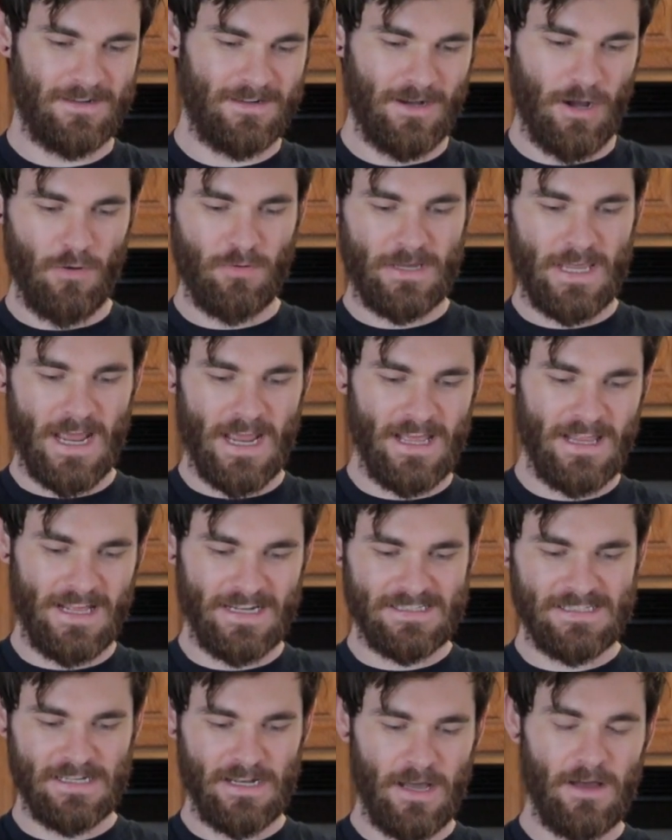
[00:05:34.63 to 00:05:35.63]
Okay,
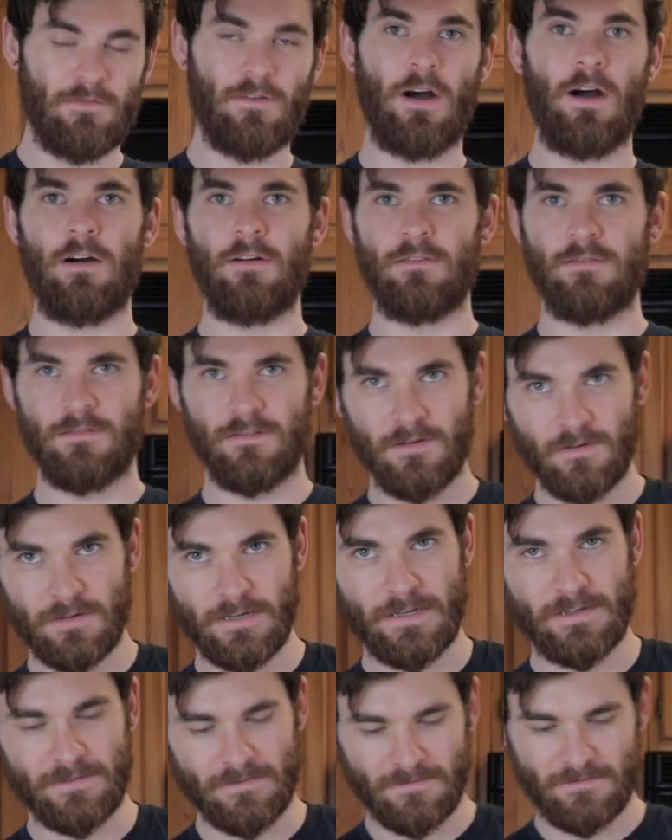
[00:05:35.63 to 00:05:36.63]
that's enough! Oh, okay.